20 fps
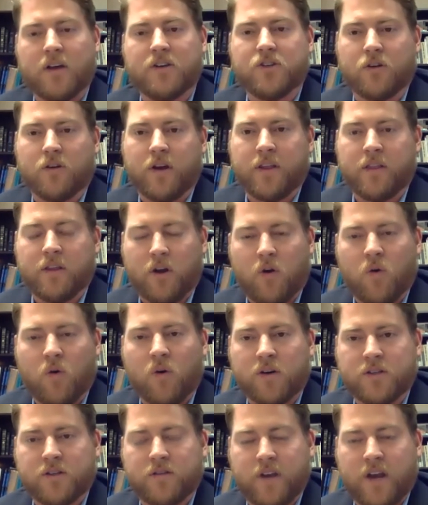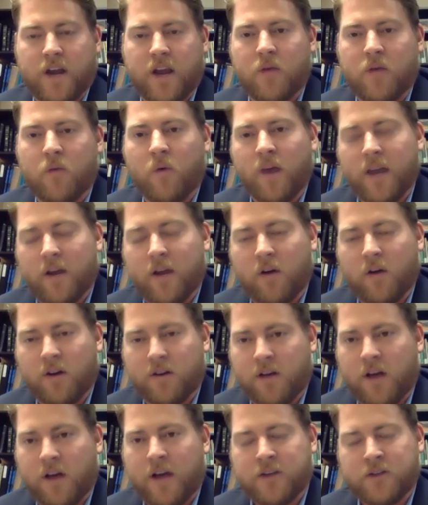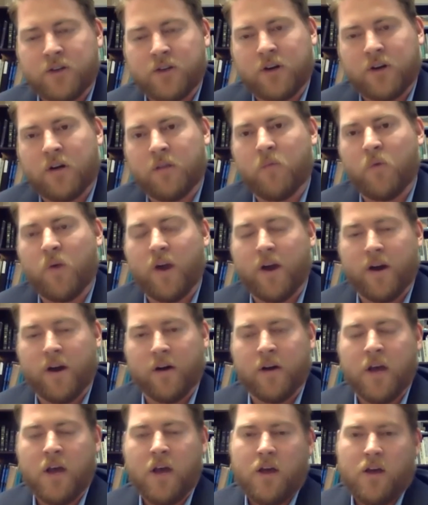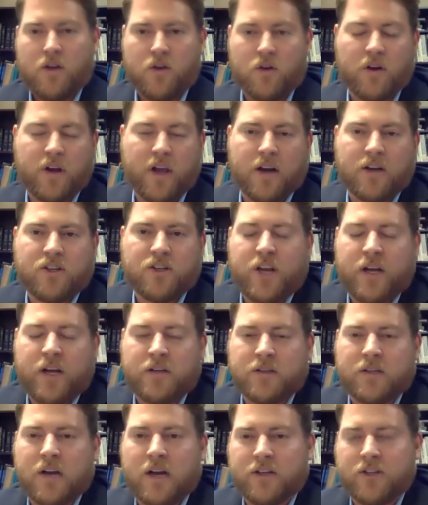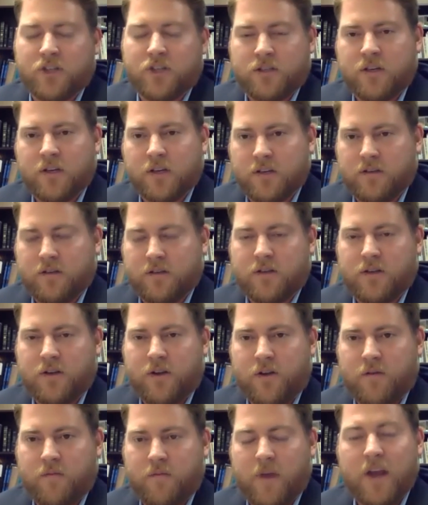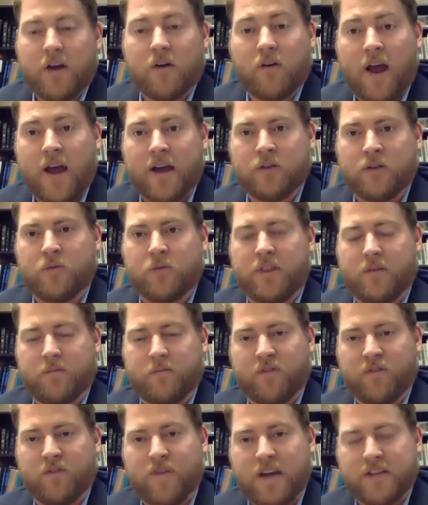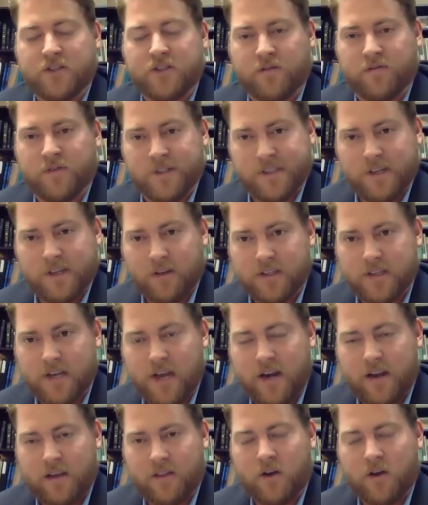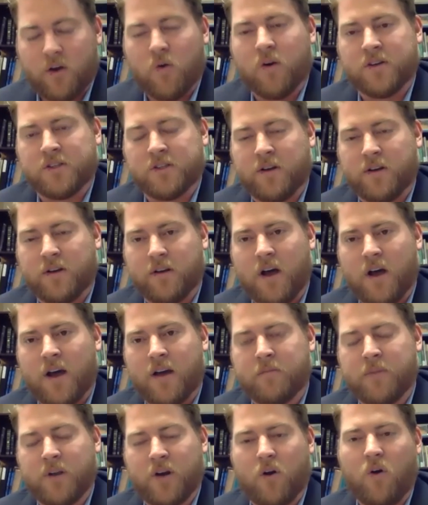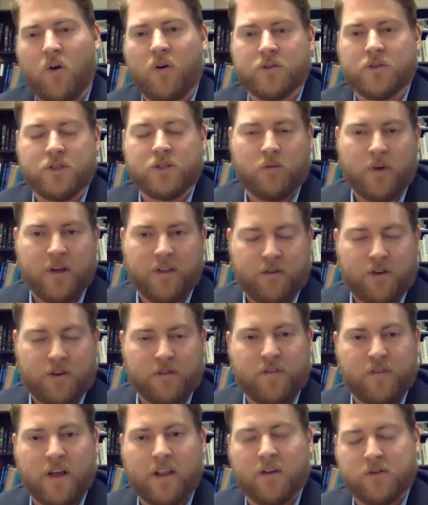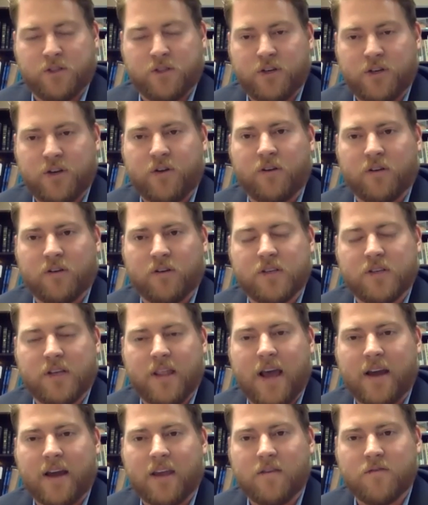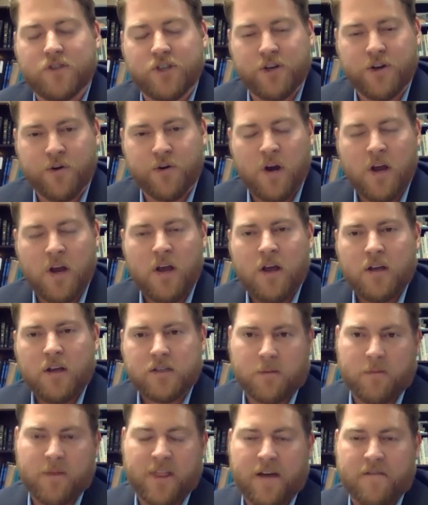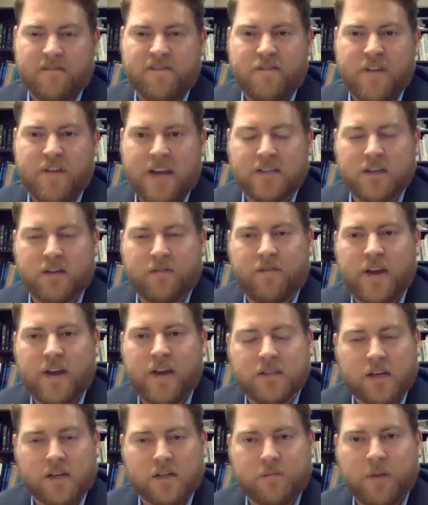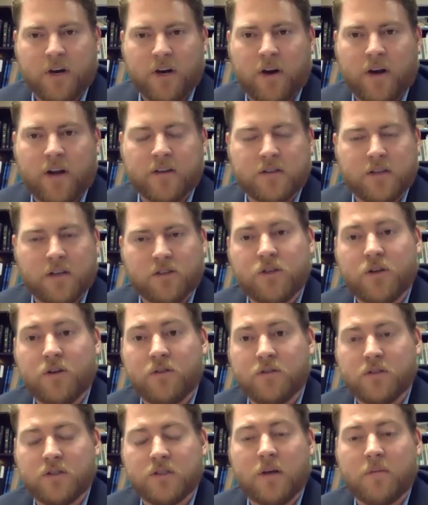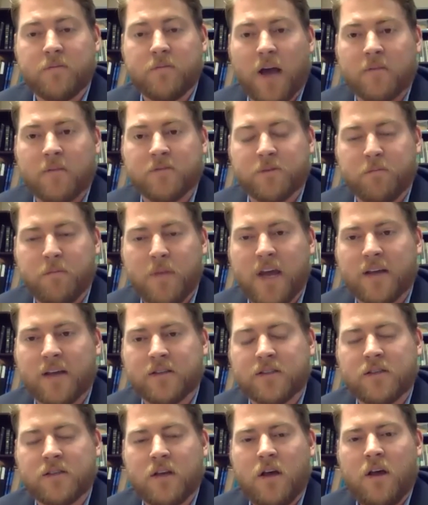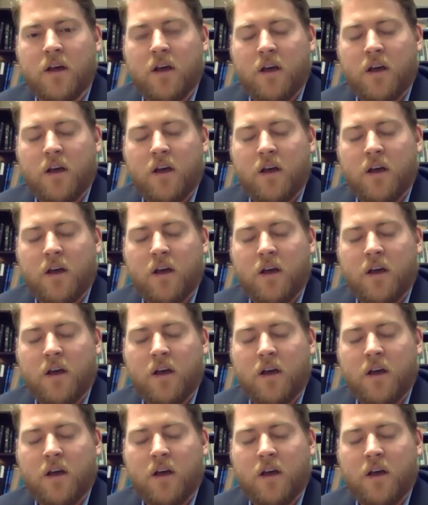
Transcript: during the course of an 8-week online term where you'll get a chance not just to interact with the professor facilitating the course online, but also with your fellow students. And that gives you some of that face-to-face experience that students sometimes miss